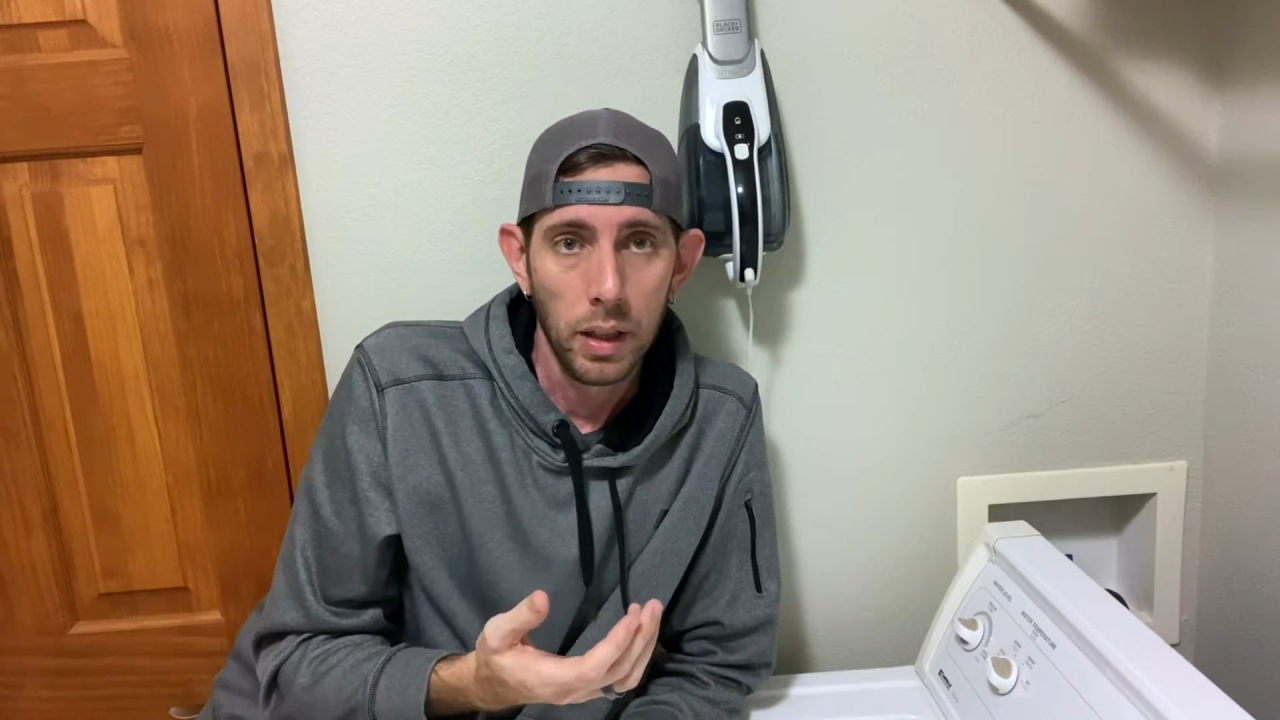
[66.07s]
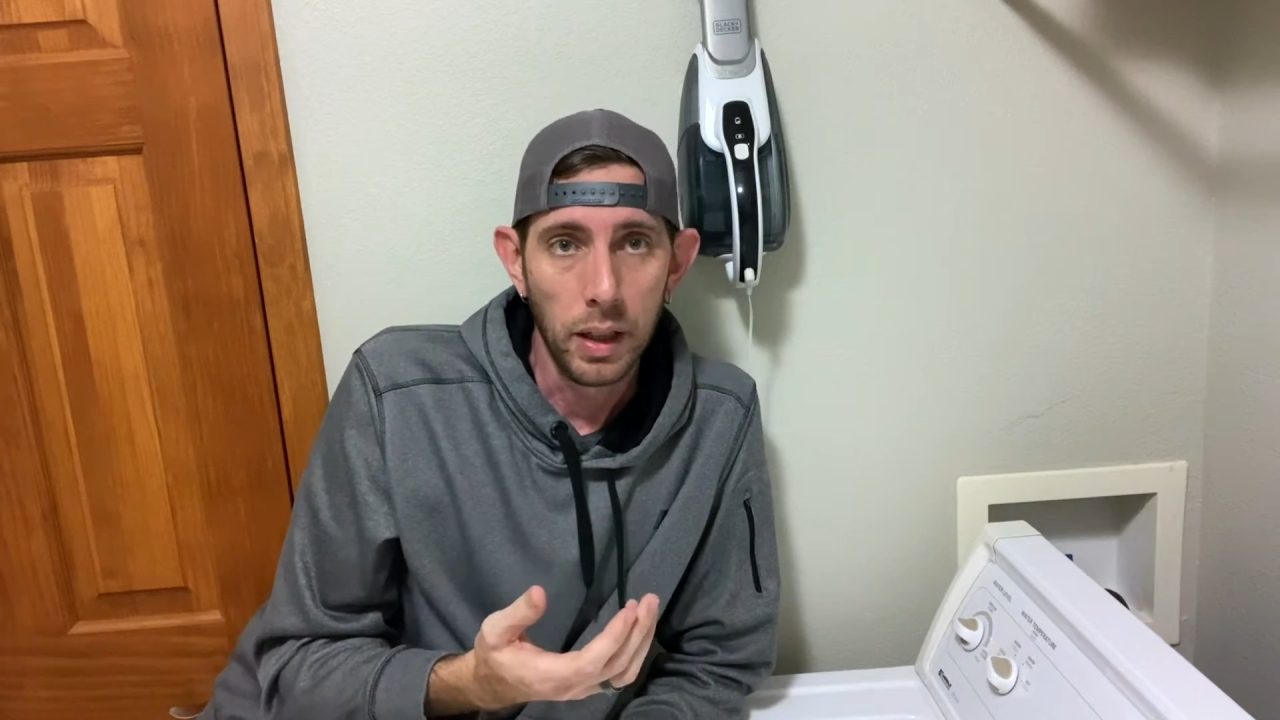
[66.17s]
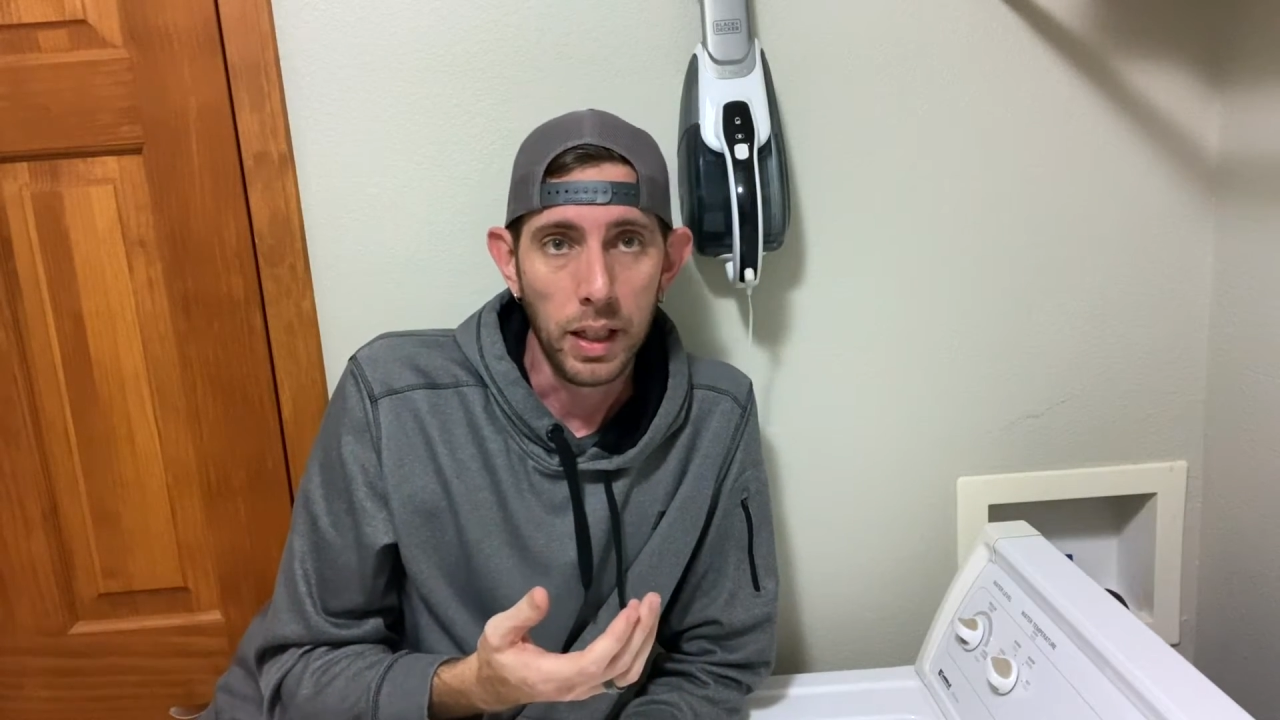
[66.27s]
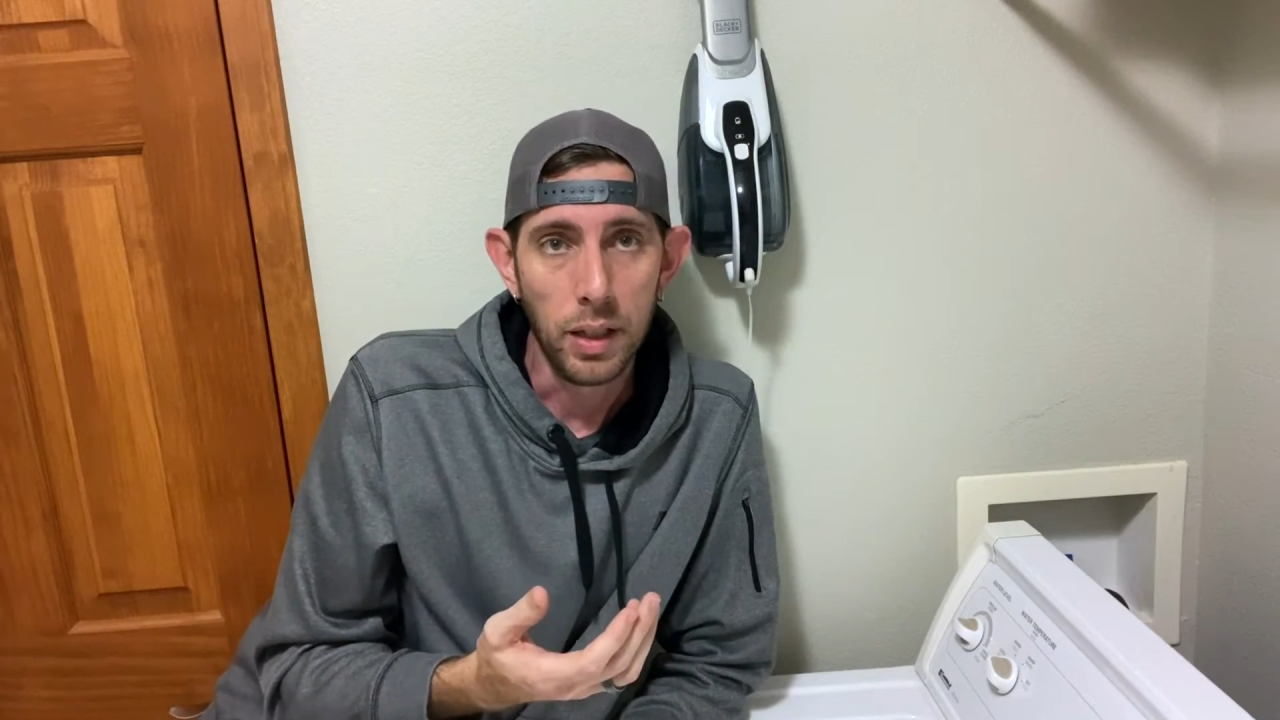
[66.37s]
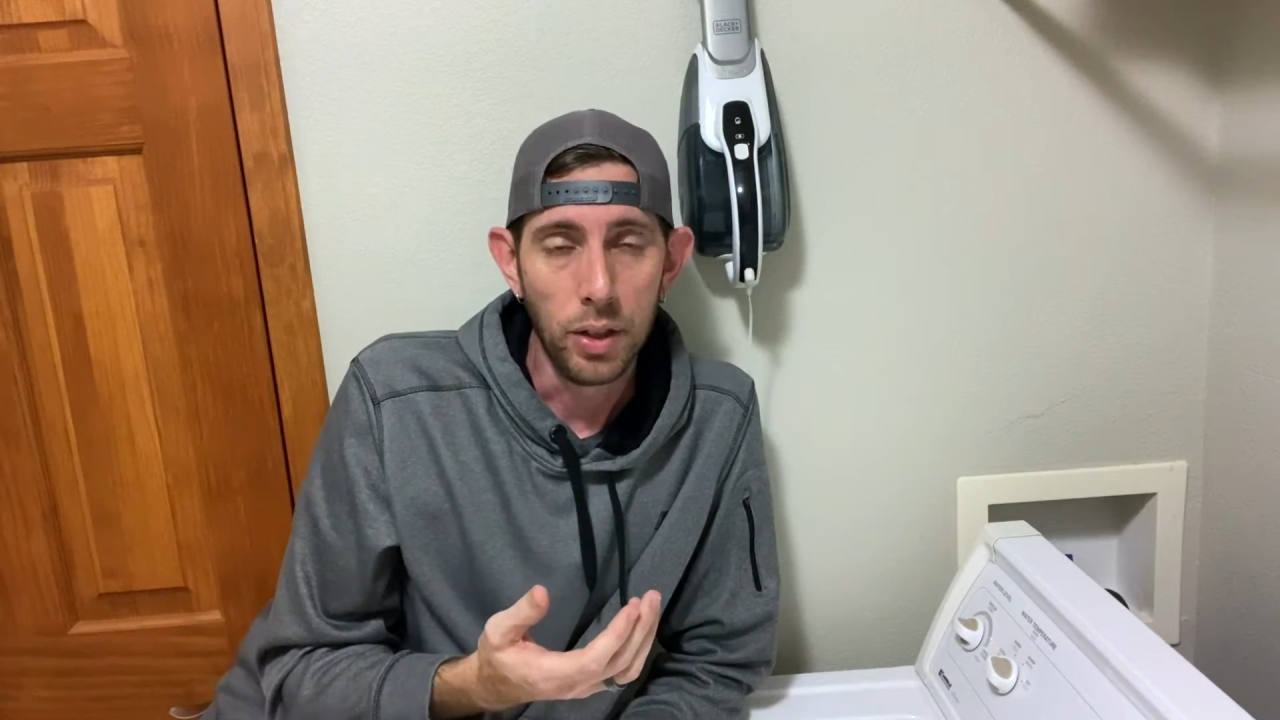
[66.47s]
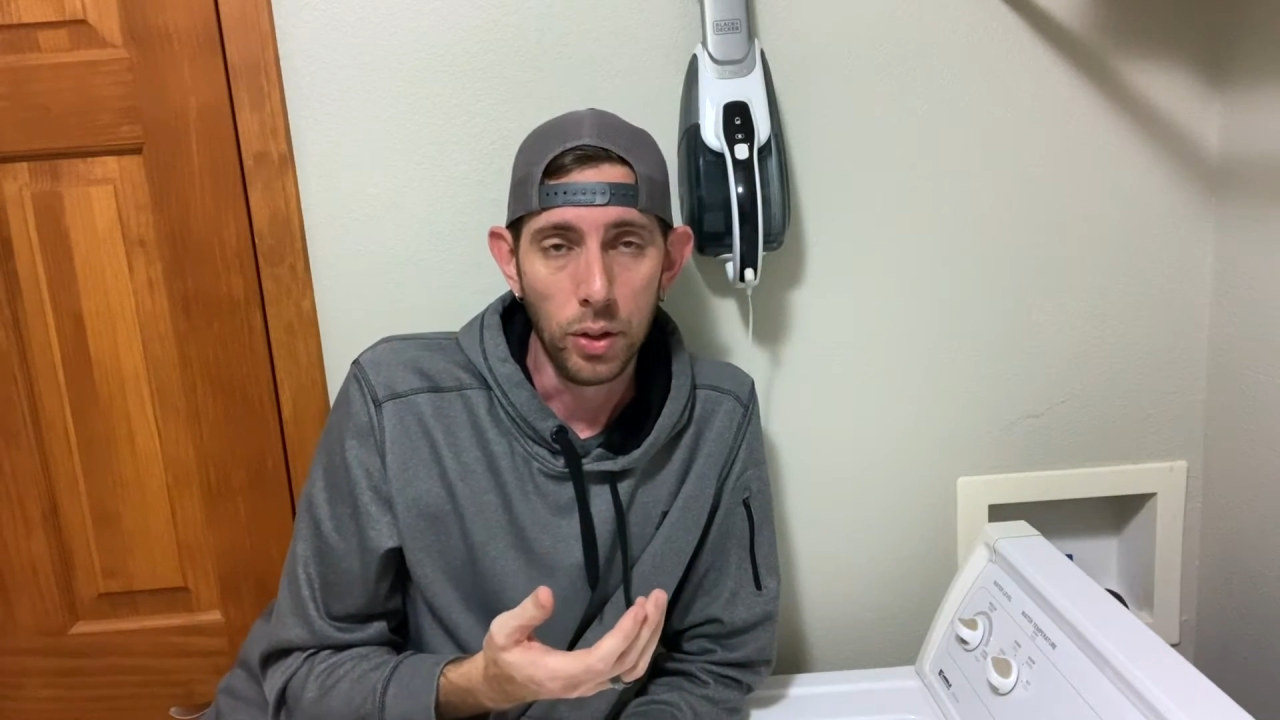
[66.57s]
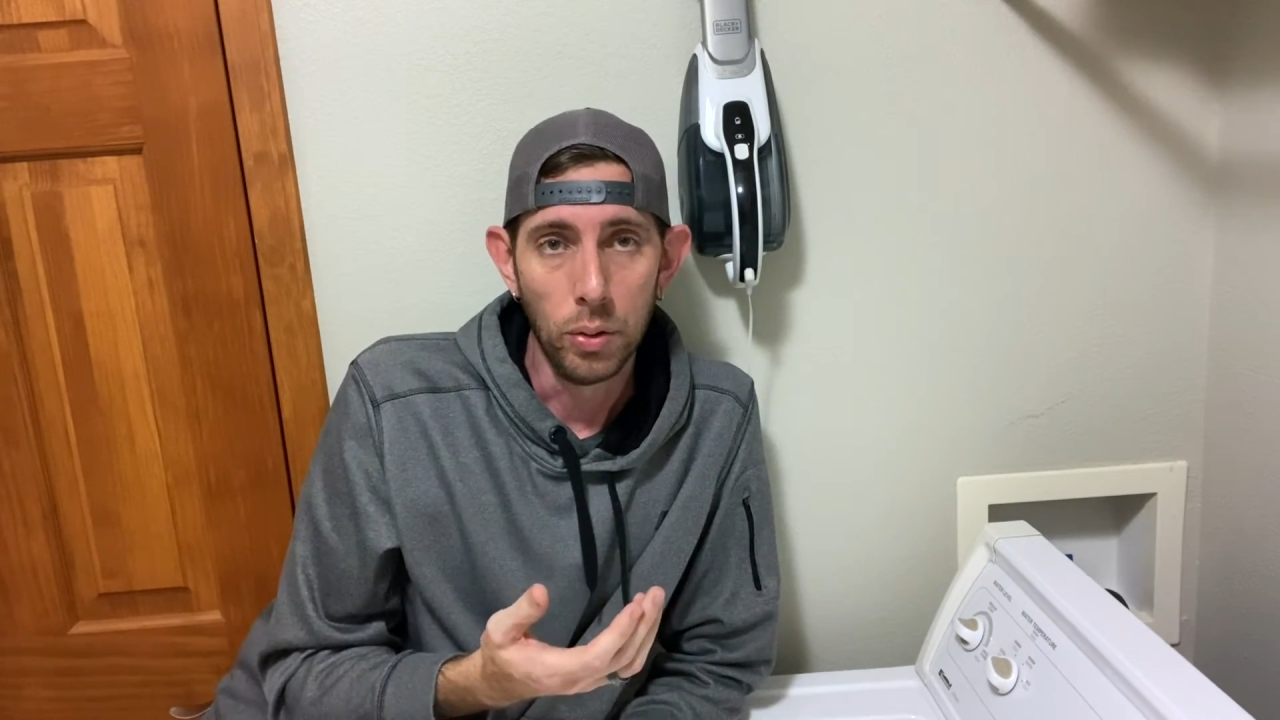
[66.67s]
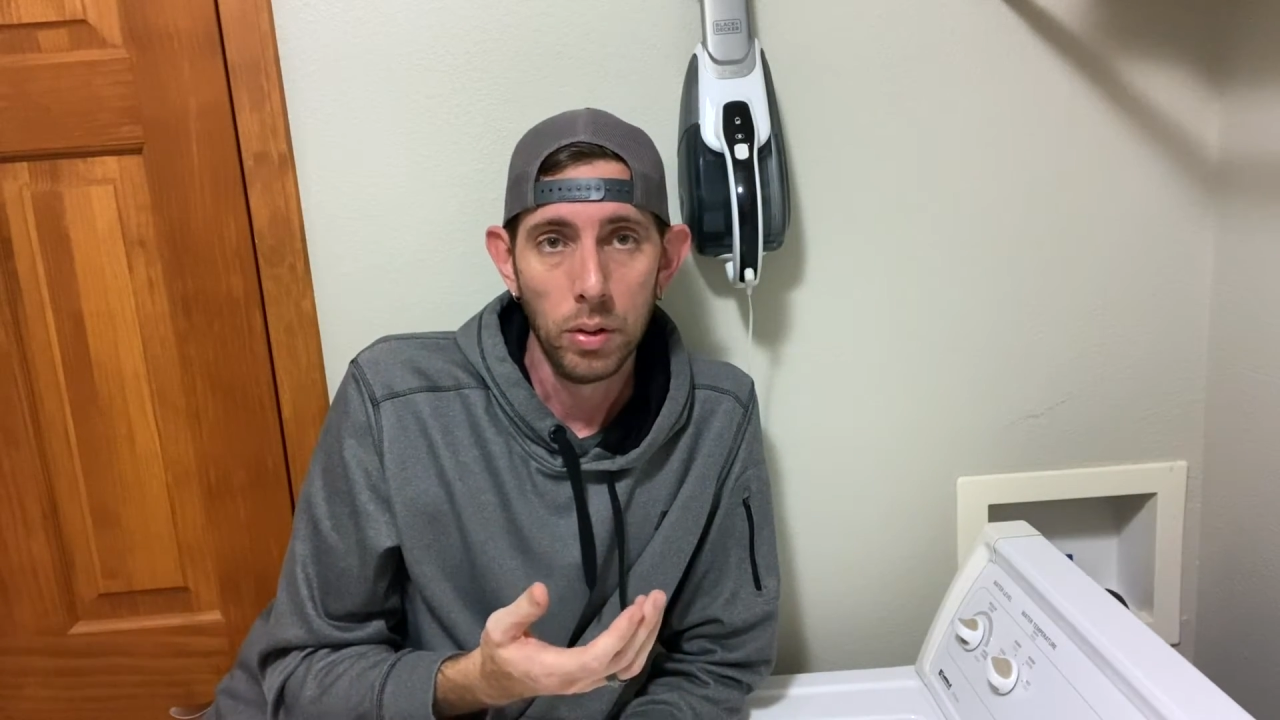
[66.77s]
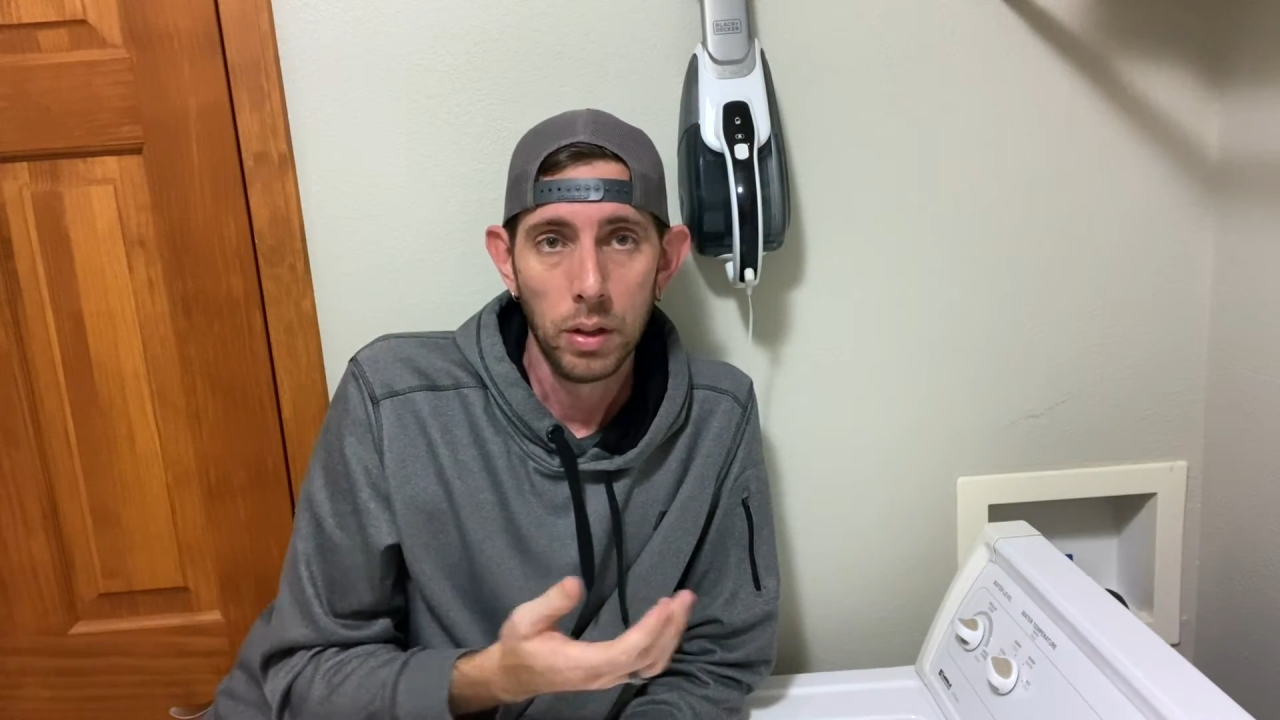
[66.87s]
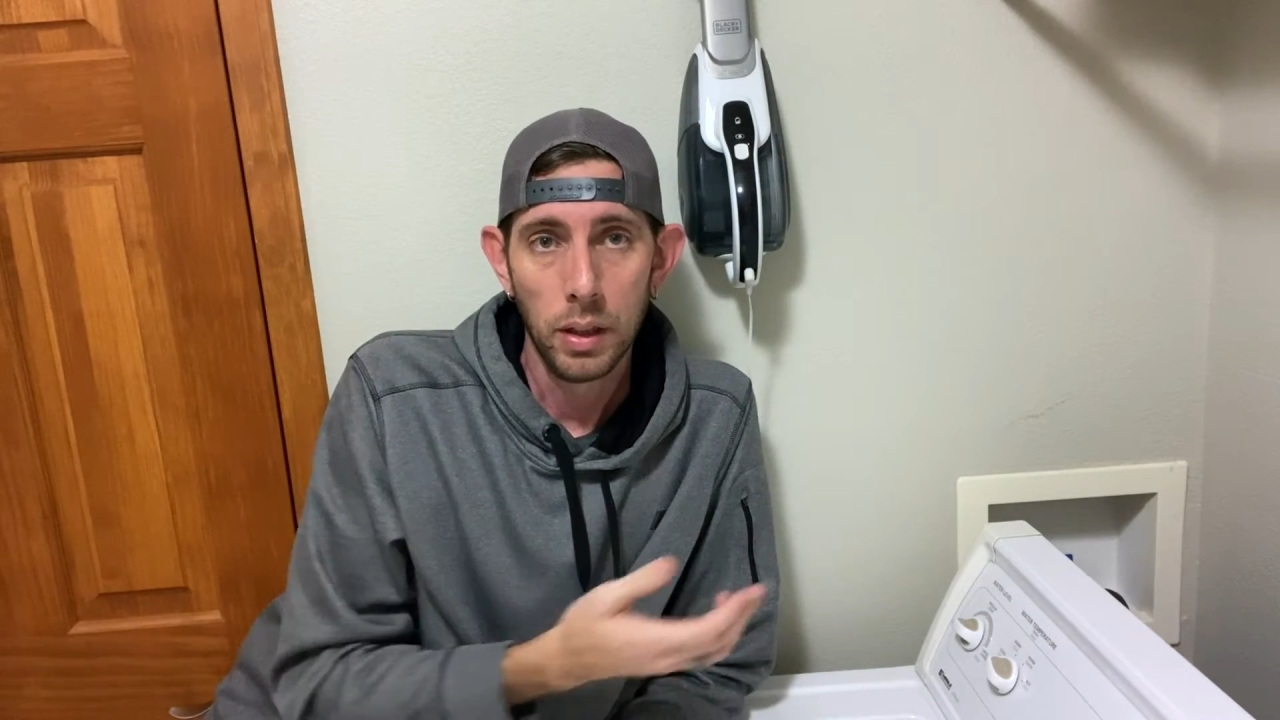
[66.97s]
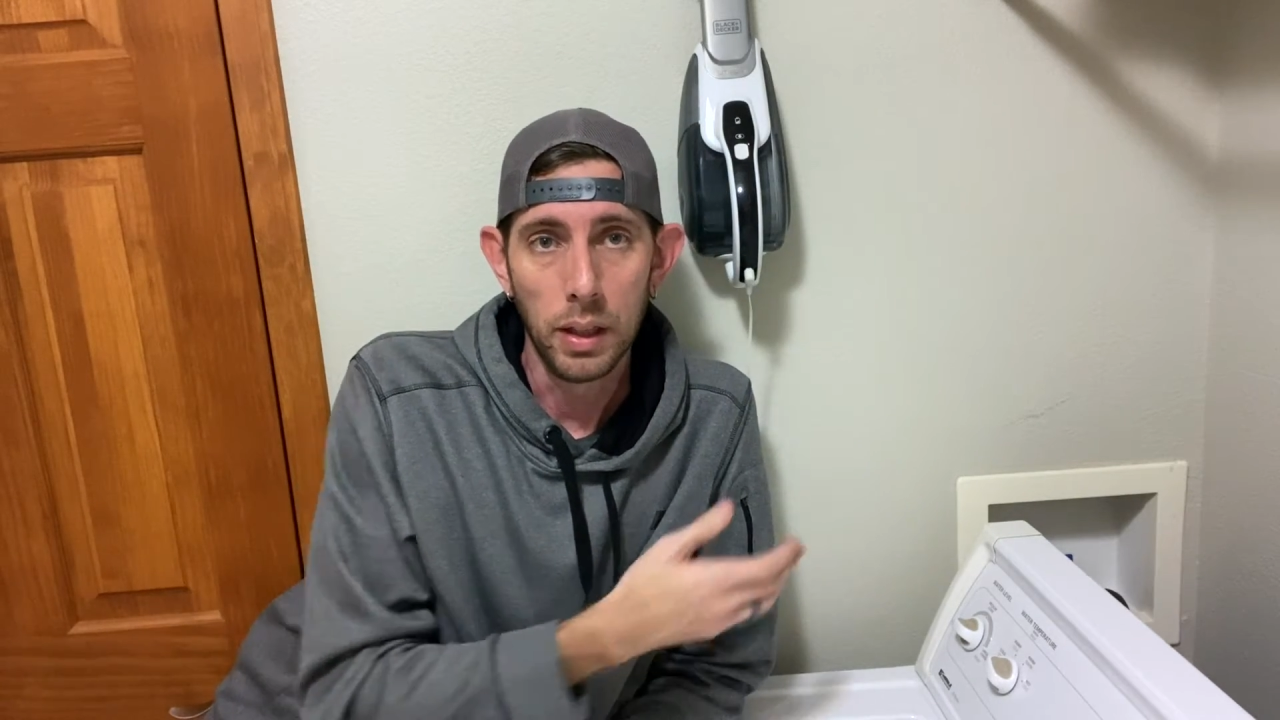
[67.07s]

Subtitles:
lead to